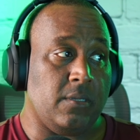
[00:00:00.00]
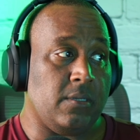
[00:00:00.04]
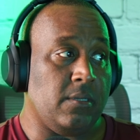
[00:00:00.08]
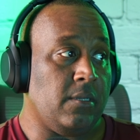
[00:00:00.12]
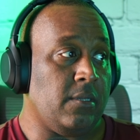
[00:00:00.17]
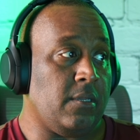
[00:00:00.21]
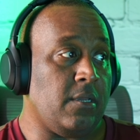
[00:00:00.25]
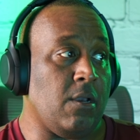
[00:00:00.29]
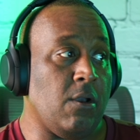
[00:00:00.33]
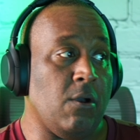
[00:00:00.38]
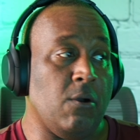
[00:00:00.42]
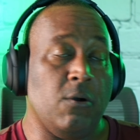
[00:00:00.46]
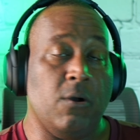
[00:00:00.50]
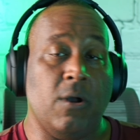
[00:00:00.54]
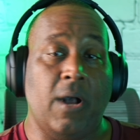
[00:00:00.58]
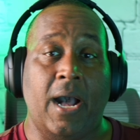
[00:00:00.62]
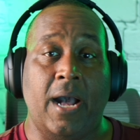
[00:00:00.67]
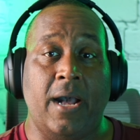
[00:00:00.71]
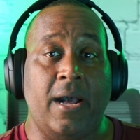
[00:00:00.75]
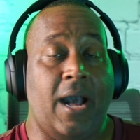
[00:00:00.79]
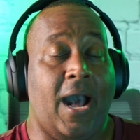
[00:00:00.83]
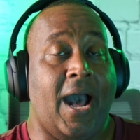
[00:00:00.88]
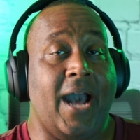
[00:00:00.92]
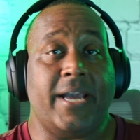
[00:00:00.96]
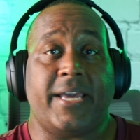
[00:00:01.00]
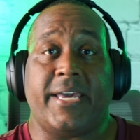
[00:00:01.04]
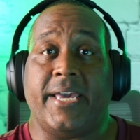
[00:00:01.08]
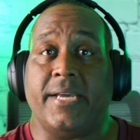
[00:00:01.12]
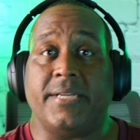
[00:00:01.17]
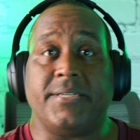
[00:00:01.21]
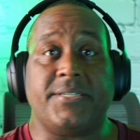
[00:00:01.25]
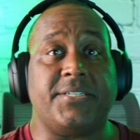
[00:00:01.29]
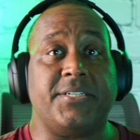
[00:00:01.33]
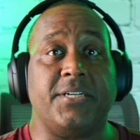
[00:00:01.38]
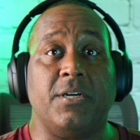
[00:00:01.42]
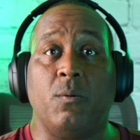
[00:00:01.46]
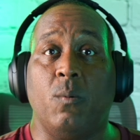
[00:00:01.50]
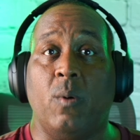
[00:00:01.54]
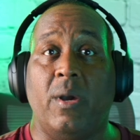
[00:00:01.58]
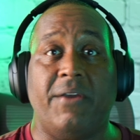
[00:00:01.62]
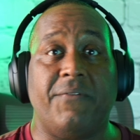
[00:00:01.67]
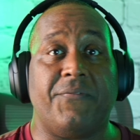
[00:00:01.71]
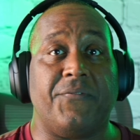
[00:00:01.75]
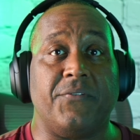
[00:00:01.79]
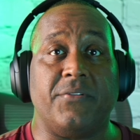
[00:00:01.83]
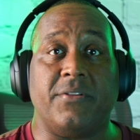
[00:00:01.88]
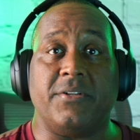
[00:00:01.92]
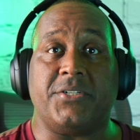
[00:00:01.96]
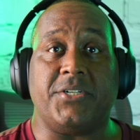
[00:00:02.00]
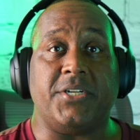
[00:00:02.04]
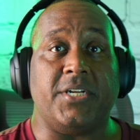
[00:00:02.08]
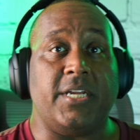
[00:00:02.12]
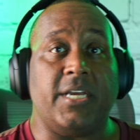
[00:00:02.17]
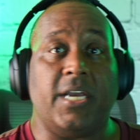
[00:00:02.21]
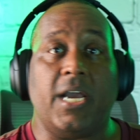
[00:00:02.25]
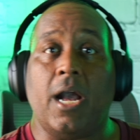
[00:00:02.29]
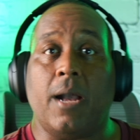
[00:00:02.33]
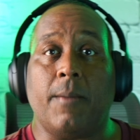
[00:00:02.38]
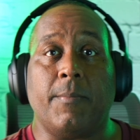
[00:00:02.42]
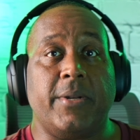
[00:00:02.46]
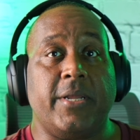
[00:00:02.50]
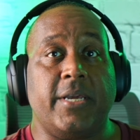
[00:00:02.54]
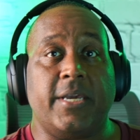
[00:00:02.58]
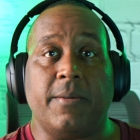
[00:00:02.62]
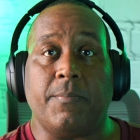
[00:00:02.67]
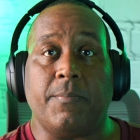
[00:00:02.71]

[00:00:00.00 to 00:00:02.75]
Yo, I, I can't see a way for the Shinigami to get